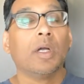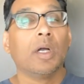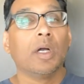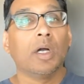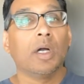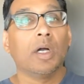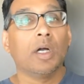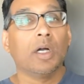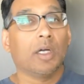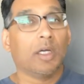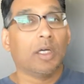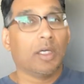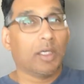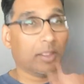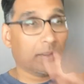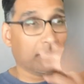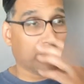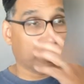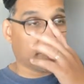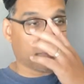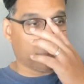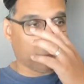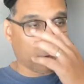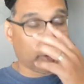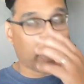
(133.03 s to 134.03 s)
Or
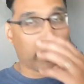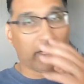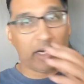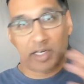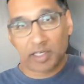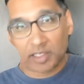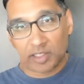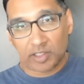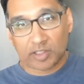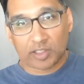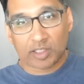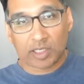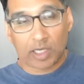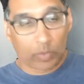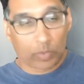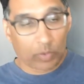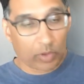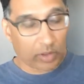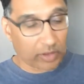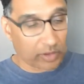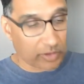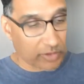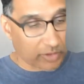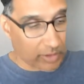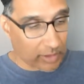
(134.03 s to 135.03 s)
Anakin
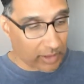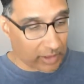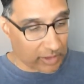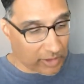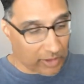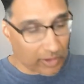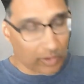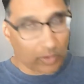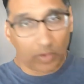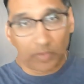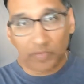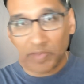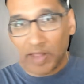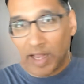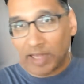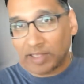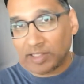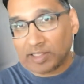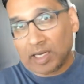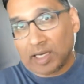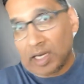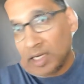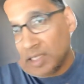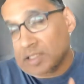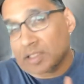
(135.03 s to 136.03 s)
Skywalker, sorry. So if that's the
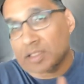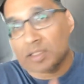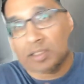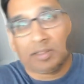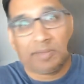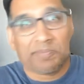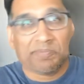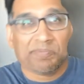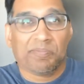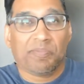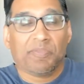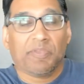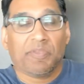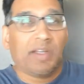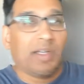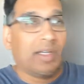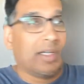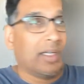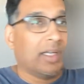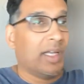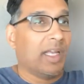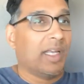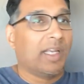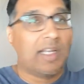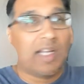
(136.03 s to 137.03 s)
case,
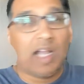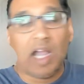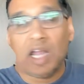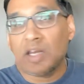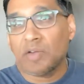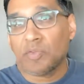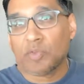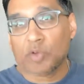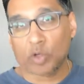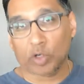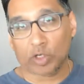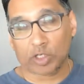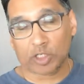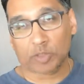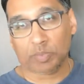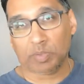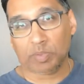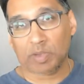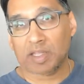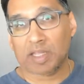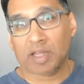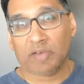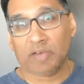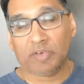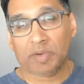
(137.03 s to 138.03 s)
it kind of could
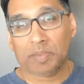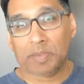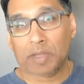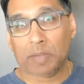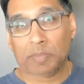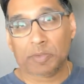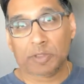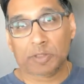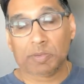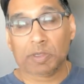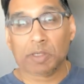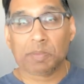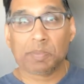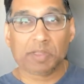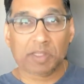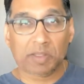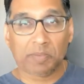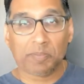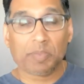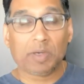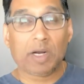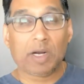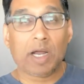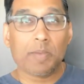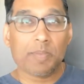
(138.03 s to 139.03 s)
explain that from that perspective. But the
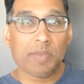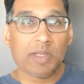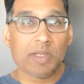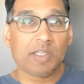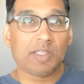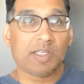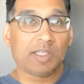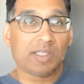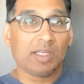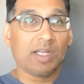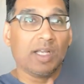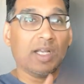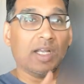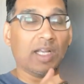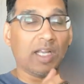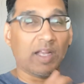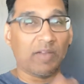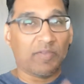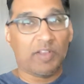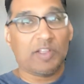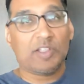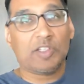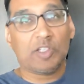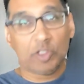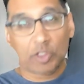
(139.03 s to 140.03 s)
problem is if
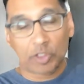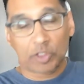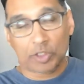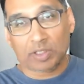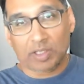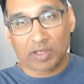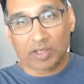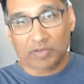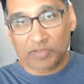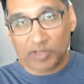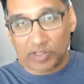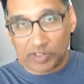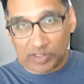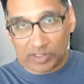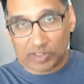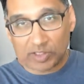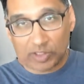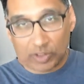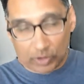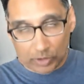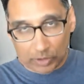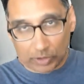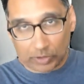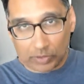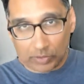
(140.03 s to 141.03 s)
this is
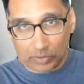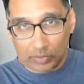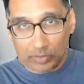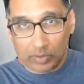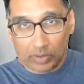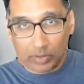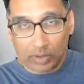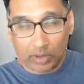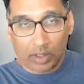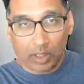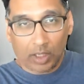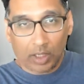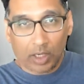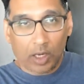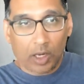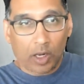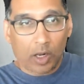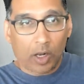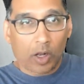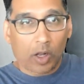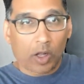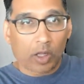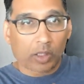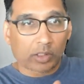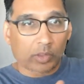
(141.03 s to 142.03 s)
true,
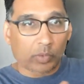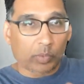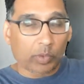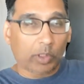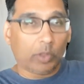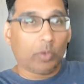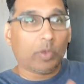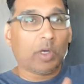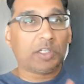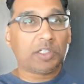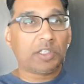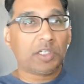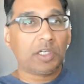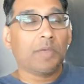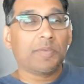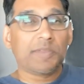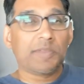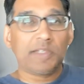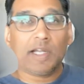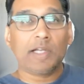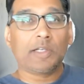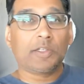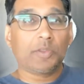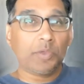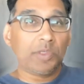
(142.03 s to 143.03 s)
the real question comes
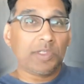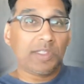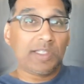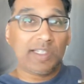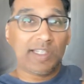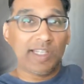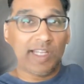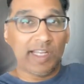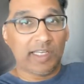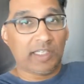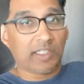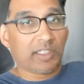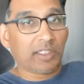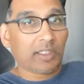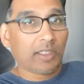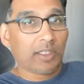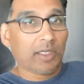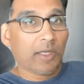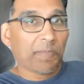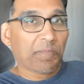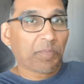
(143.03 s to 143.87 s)
down to is this.